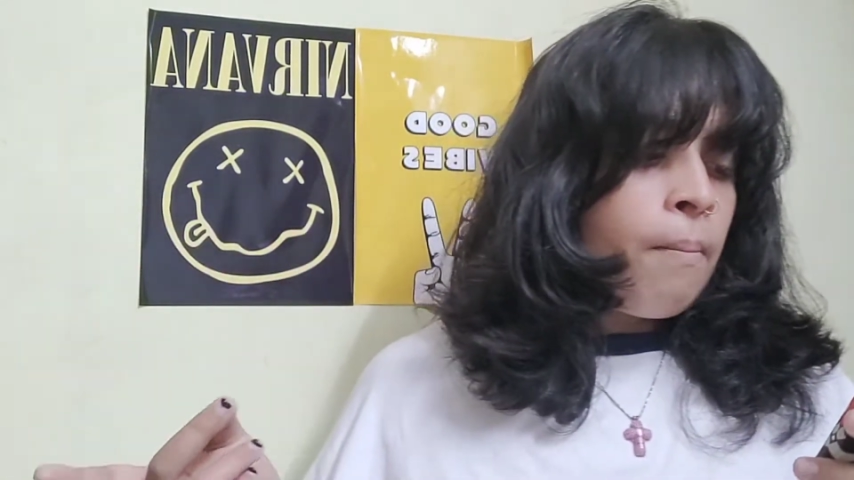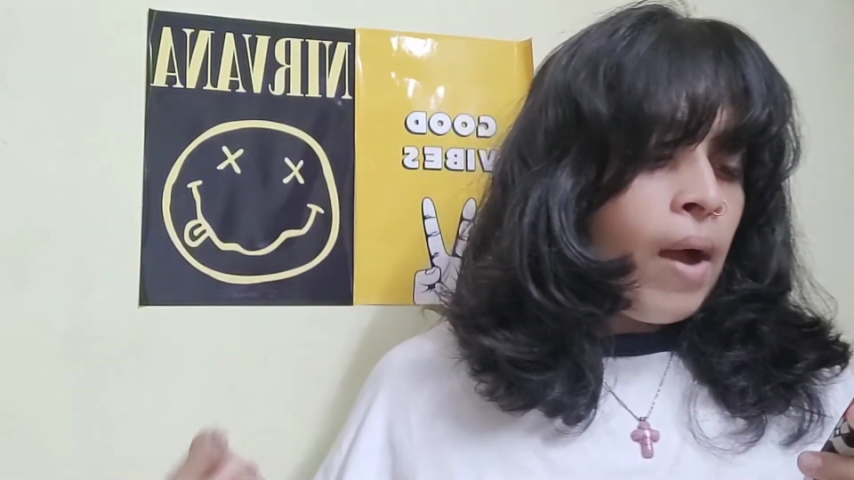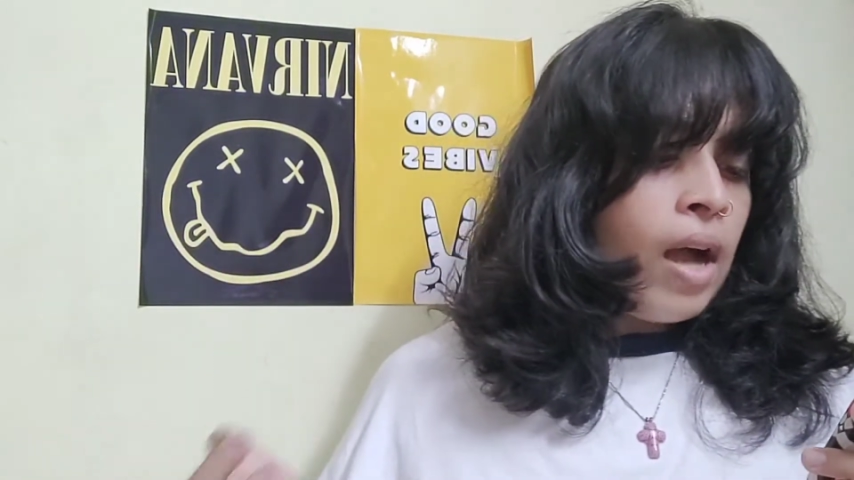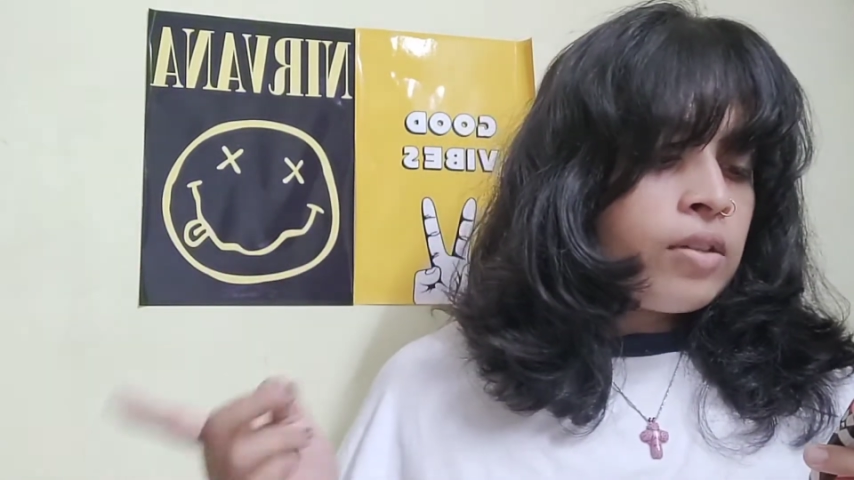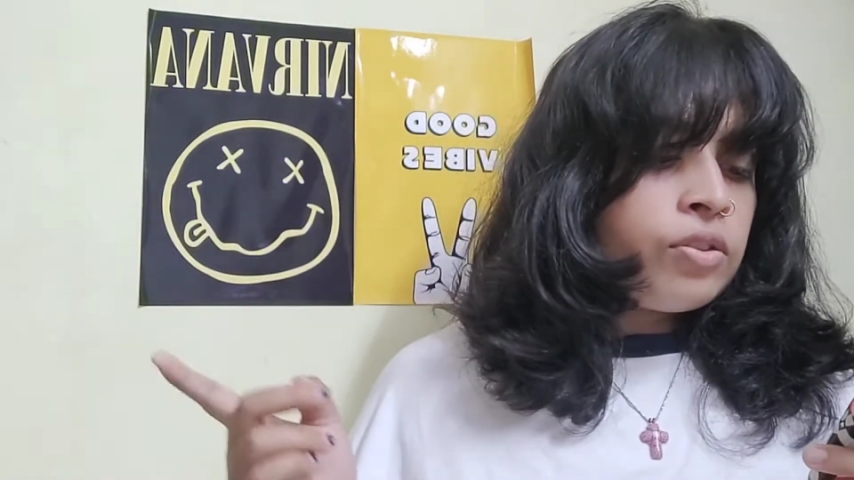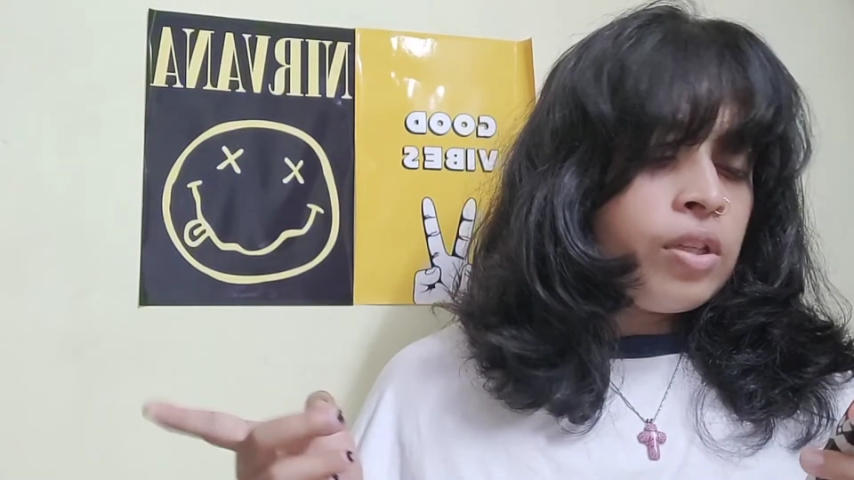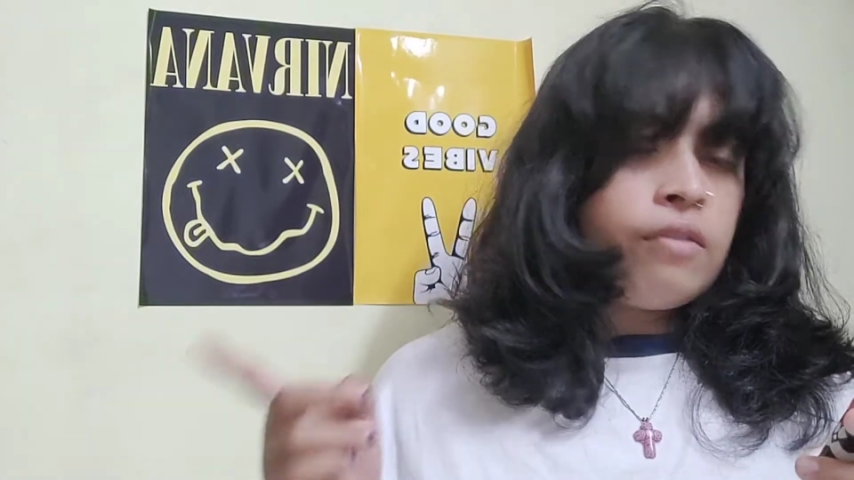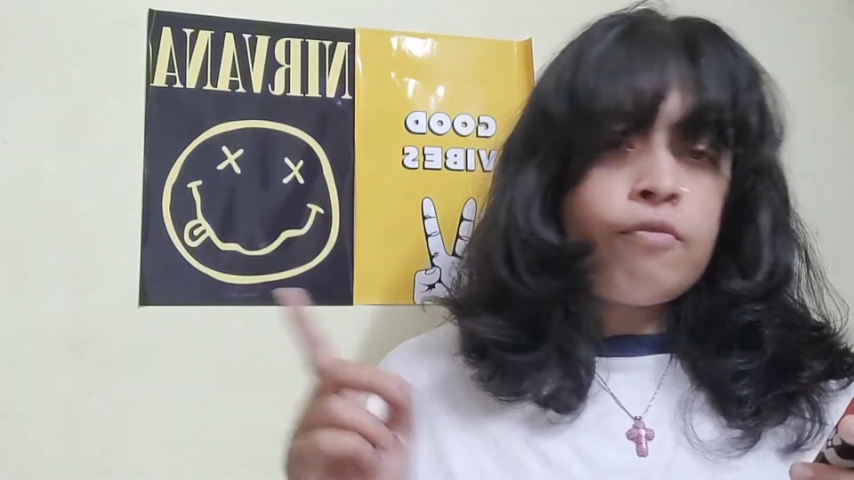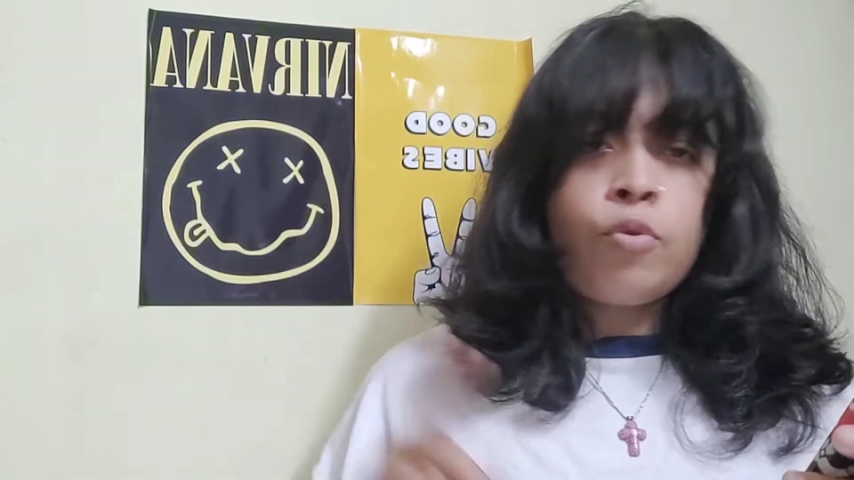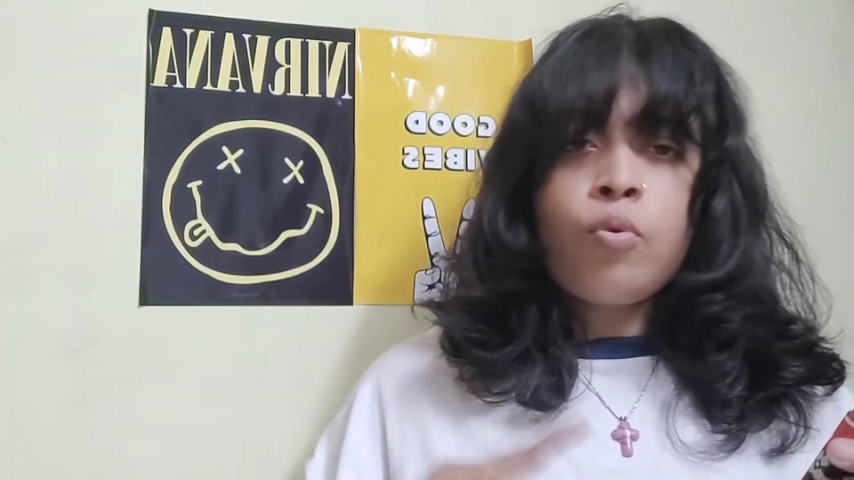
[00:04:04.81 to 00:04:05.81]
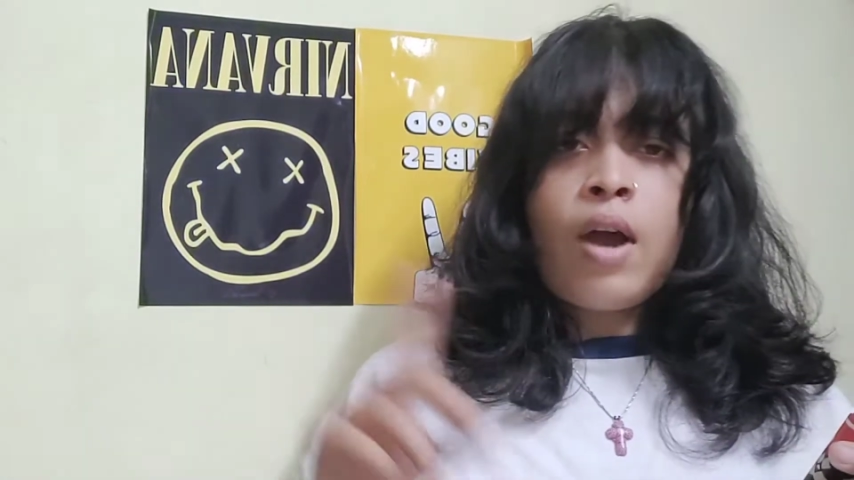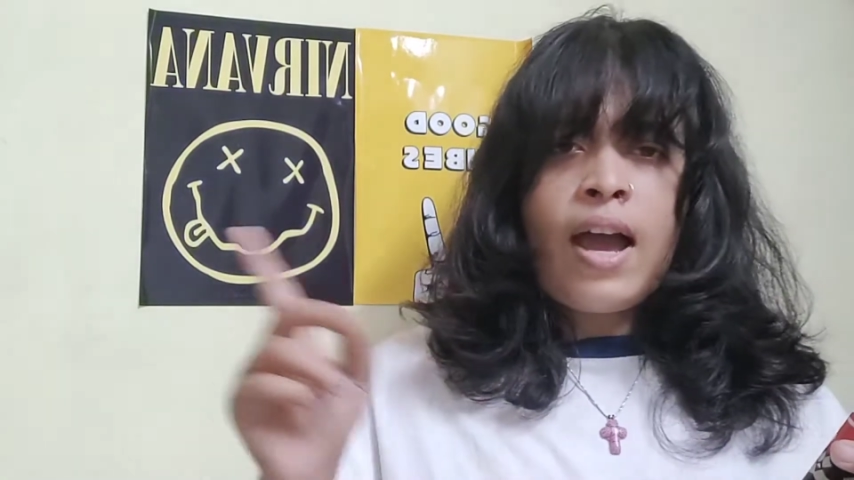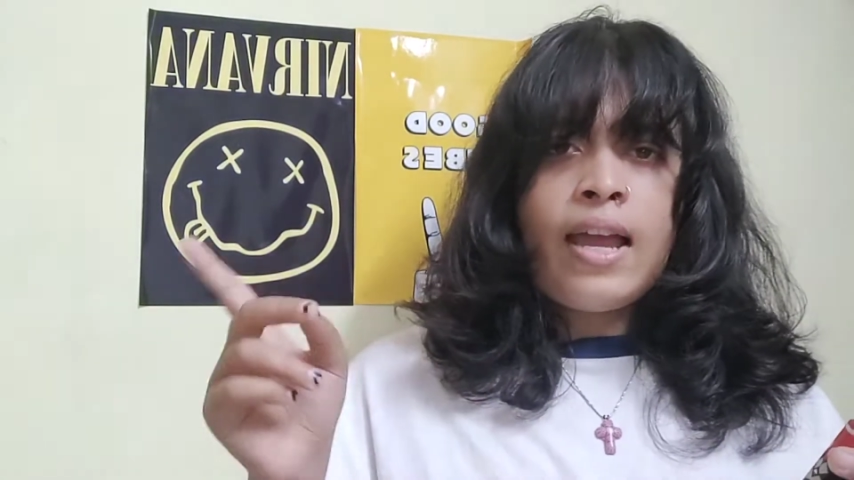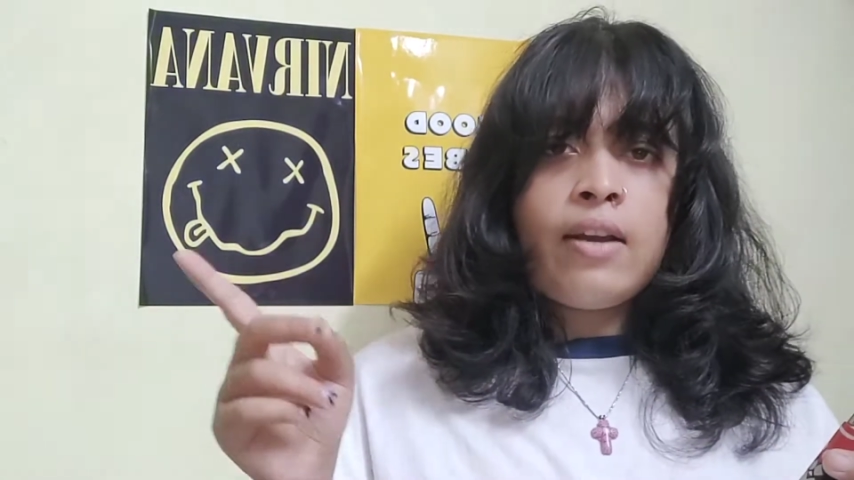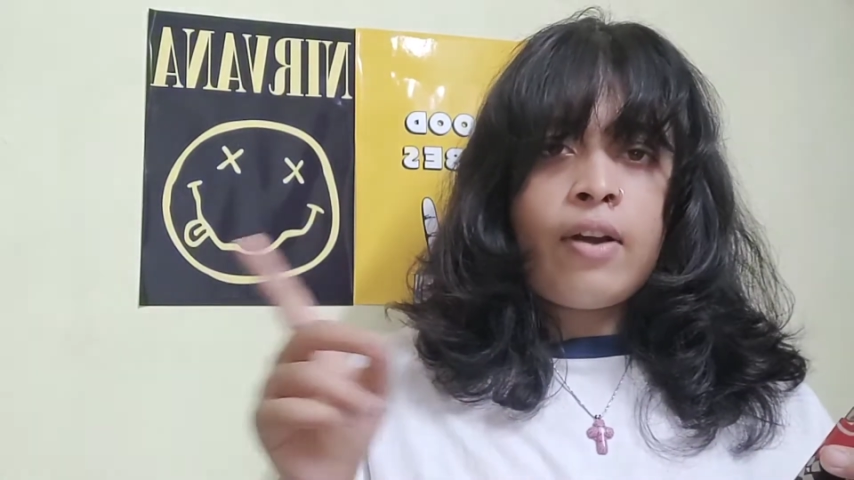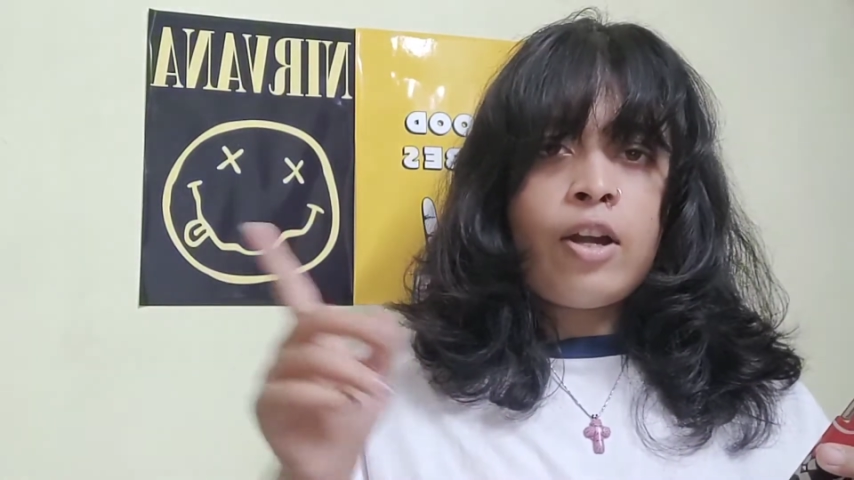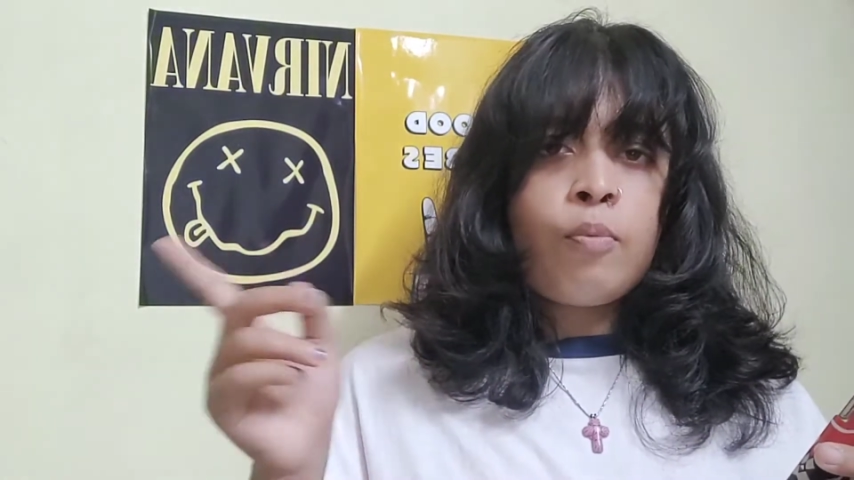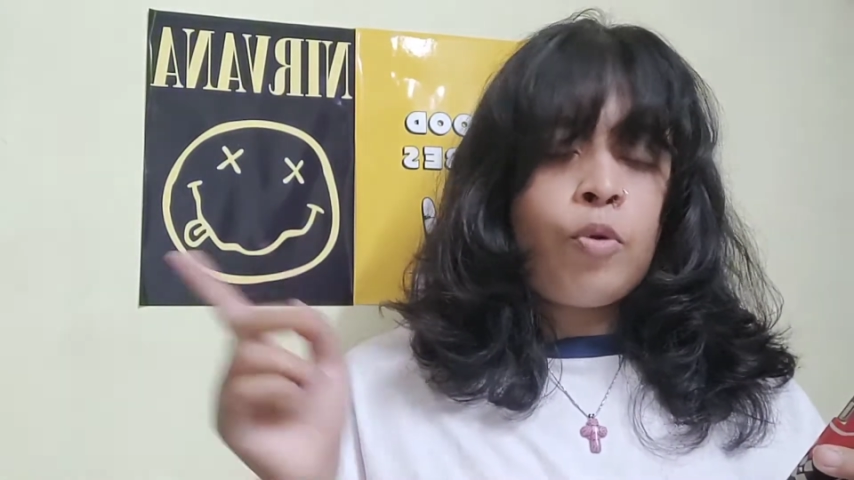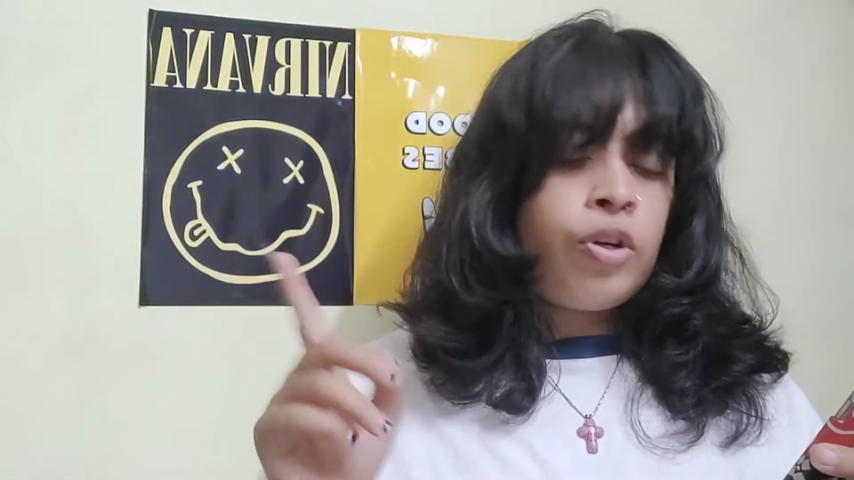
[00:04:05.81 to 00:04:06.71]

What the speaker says: Park Shin Woo. I'll try to